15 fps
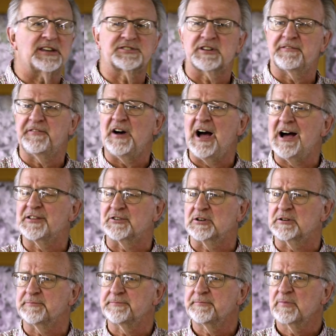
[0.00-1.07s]
as the
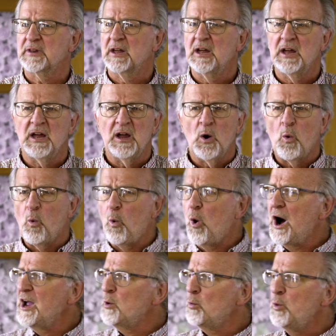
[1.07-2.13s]
father.
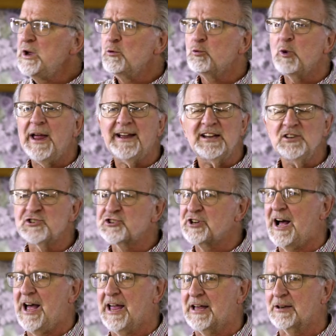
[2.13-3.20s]
Why, we
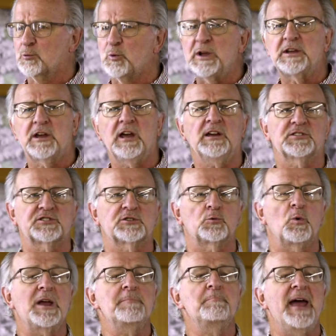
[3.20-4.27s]
reconciled, we kissed,
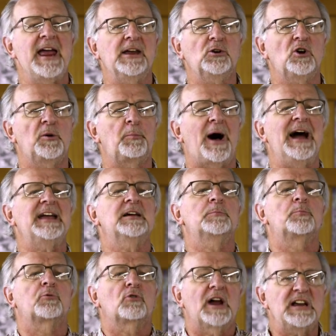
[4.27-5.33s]
we made up, I
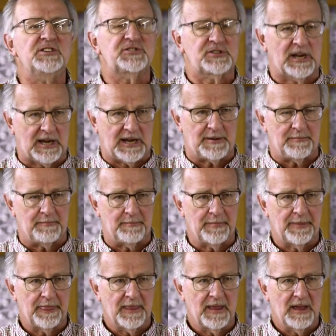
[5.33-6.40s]
embraced him.
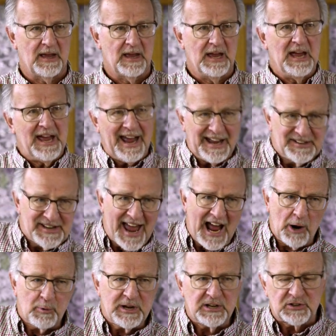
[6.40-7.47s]
And
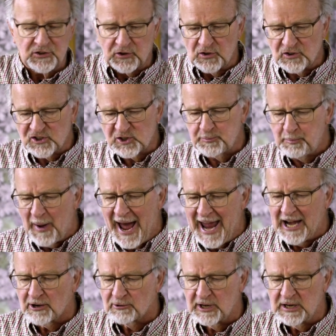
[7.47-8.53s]
now he is
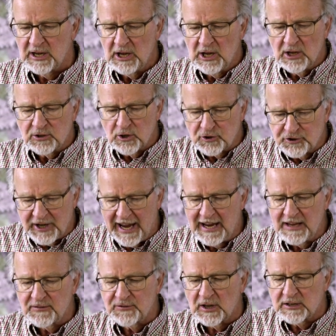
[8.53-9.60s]
conspiring to
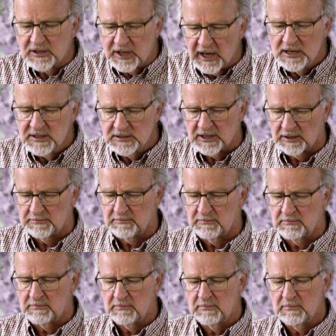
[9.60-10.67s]
take the kingdom.